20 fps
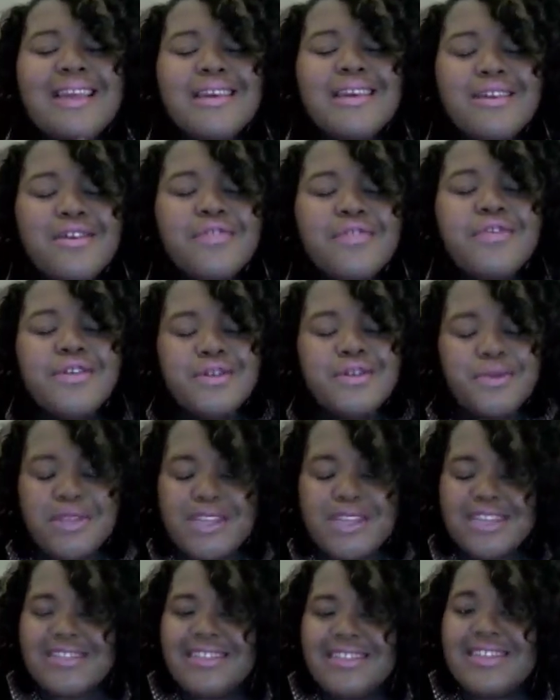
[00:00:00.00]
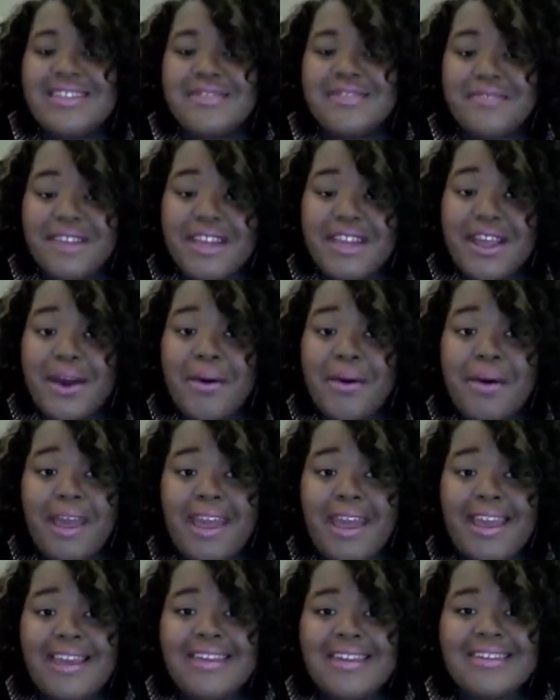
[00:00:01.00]
thank you for tuning into this
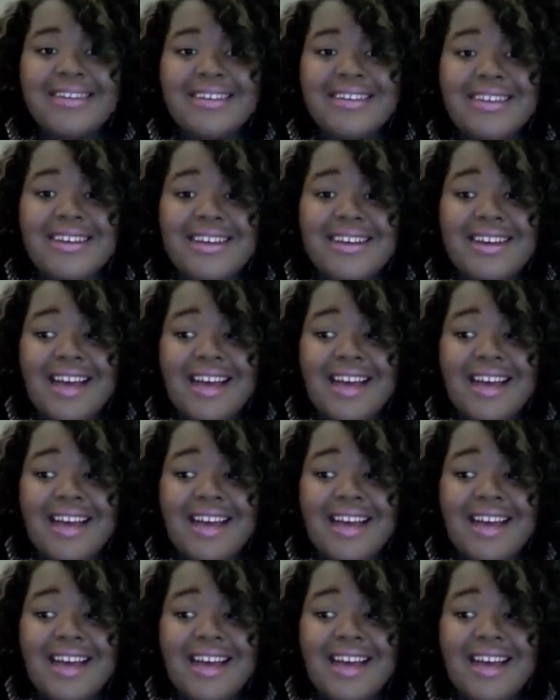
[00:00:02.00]
video, and